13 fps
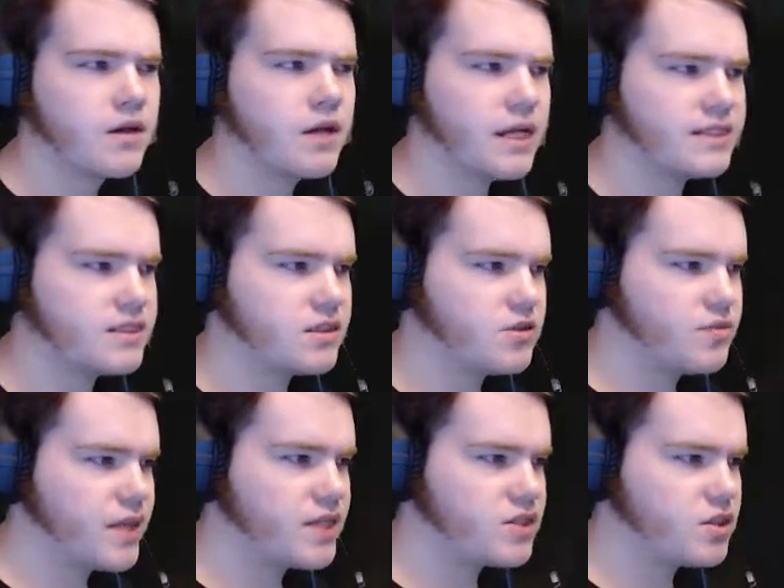It's the
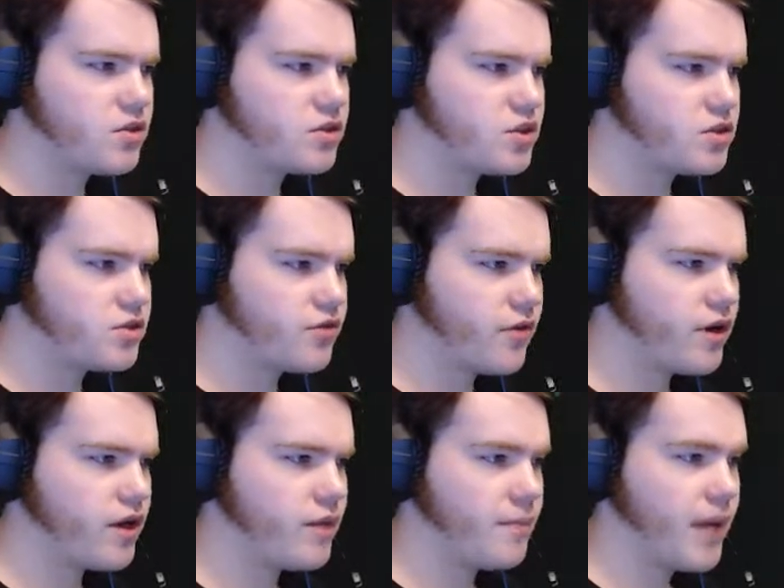duplication glitch in
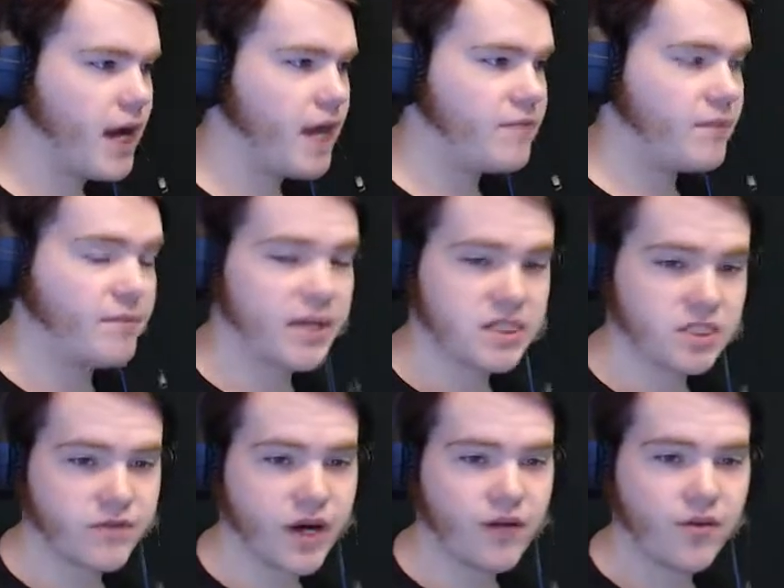Terraria, but I've been messing
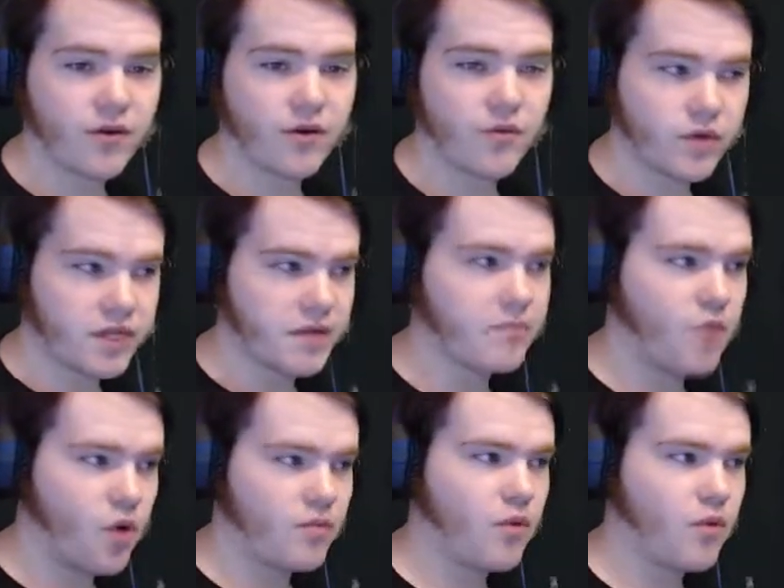around with it
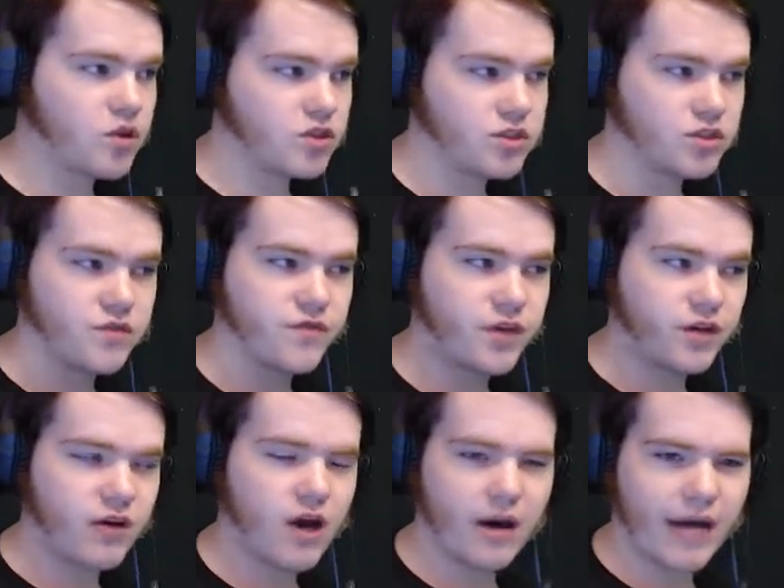more and more just to
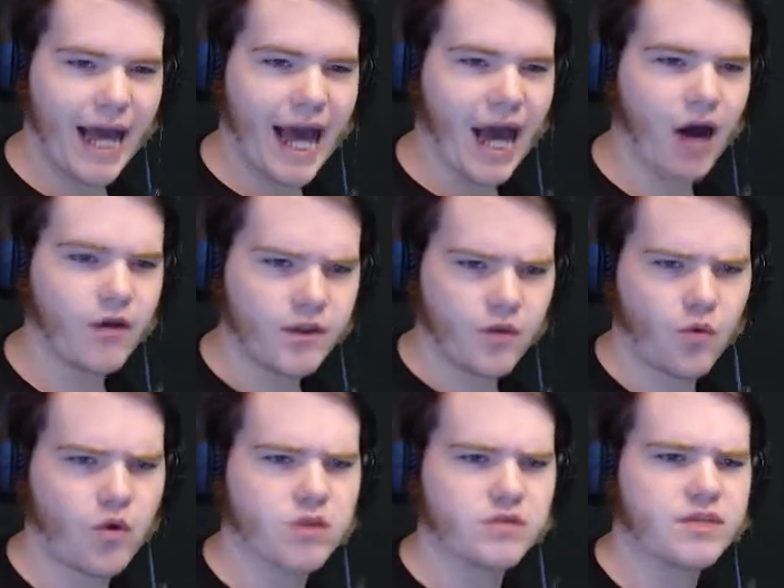figure out how
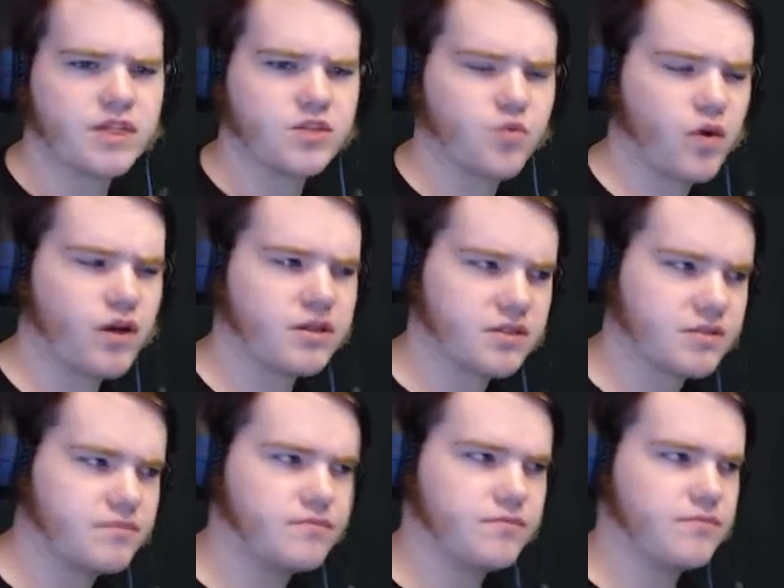this works,
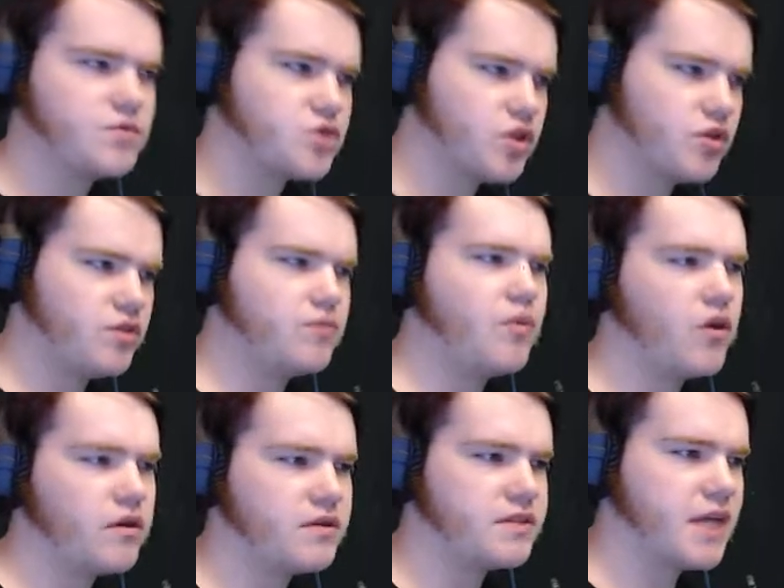show you more
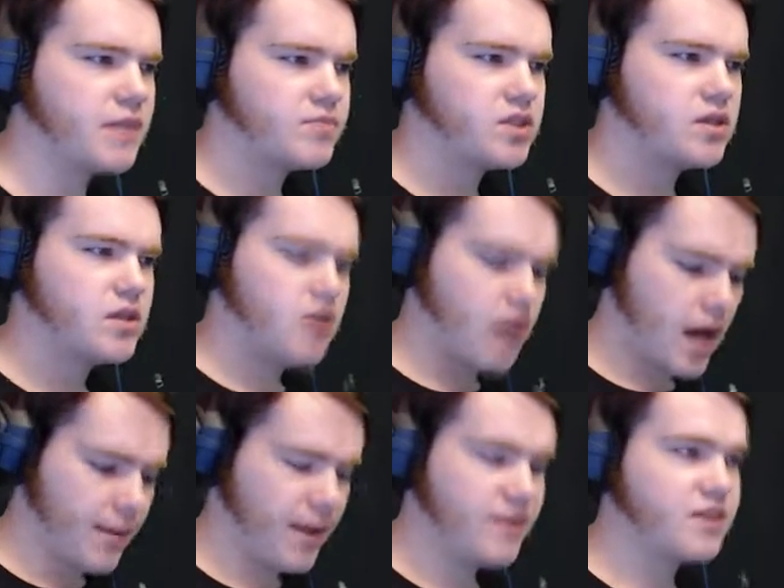in depth.
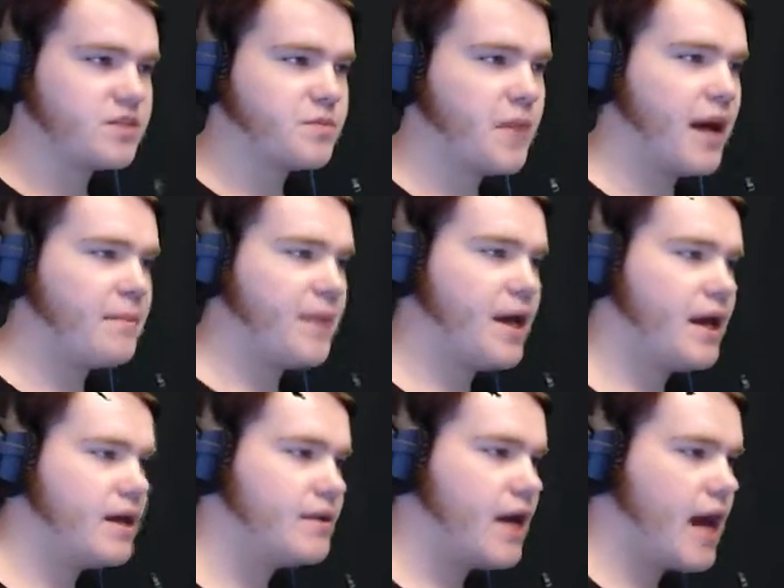I'm on this map
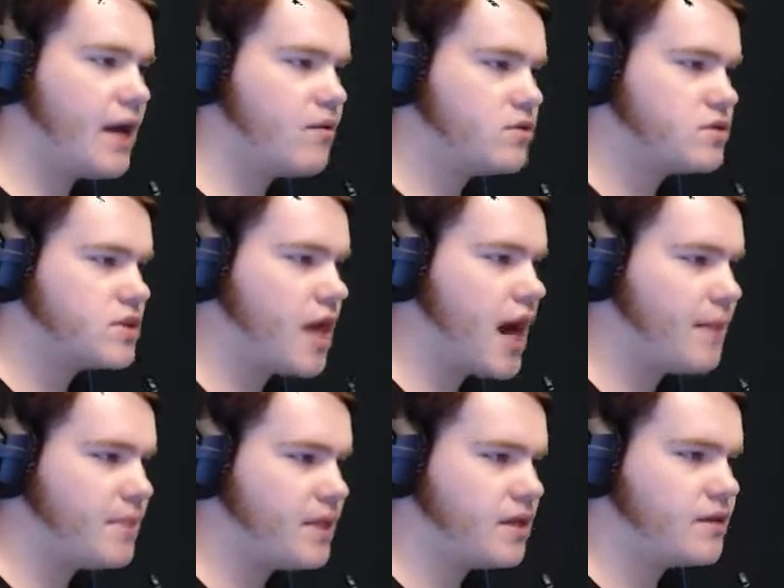and I was
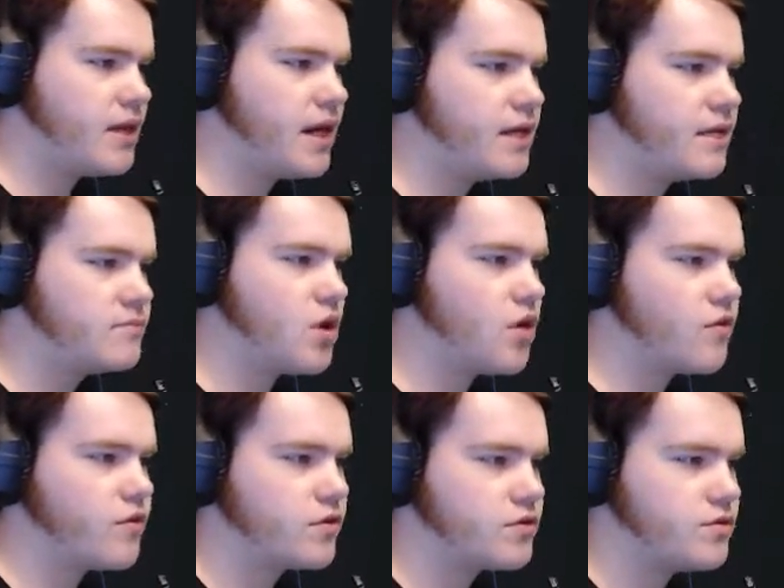copying items
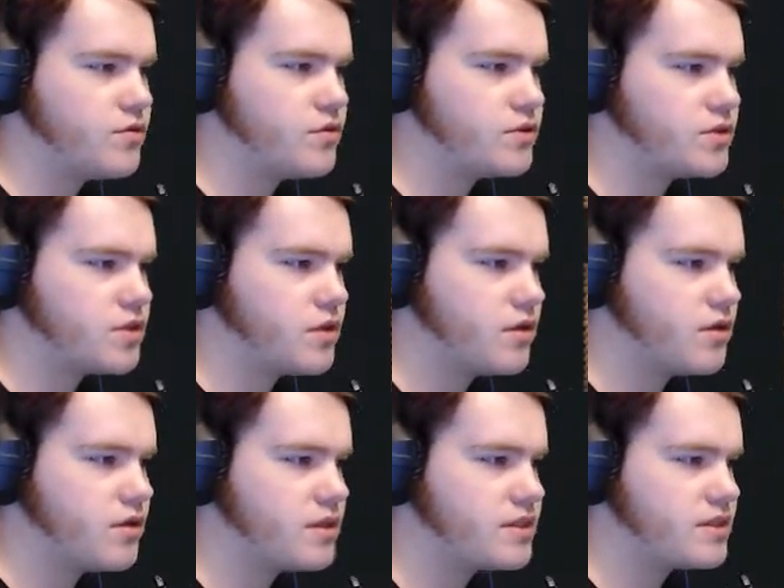over to
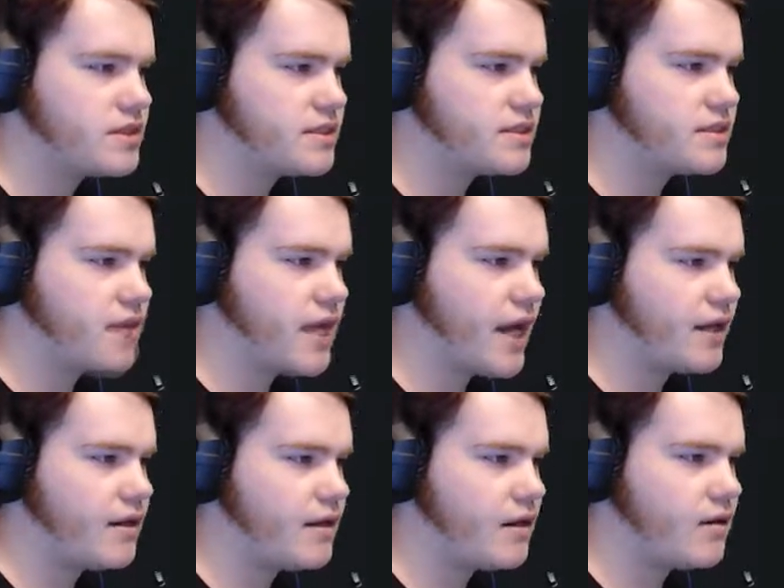a
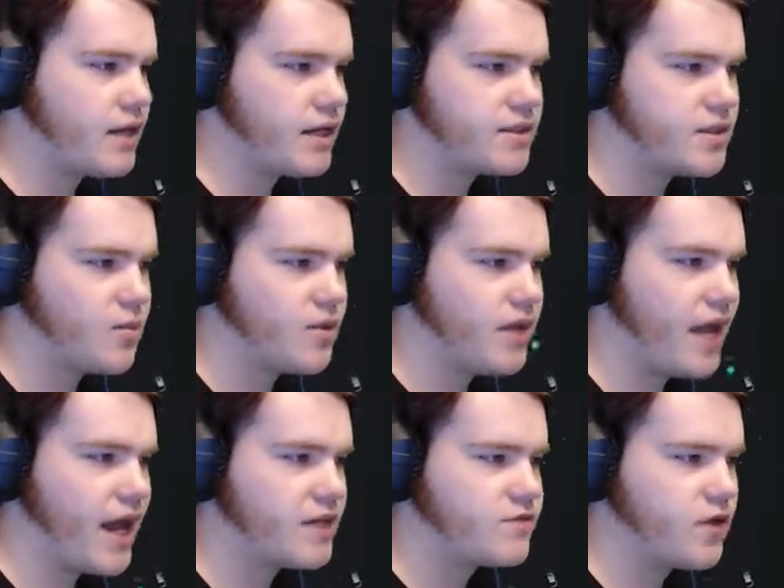second, like someone that
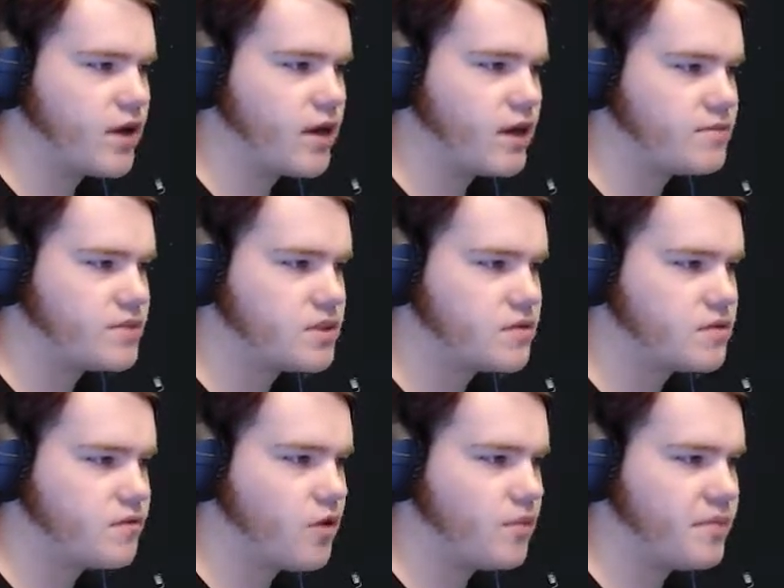asked for items
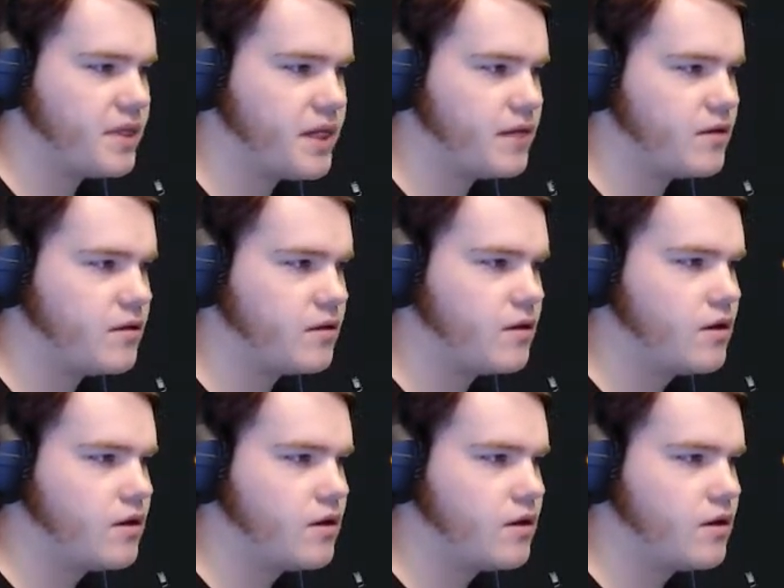for a beginner.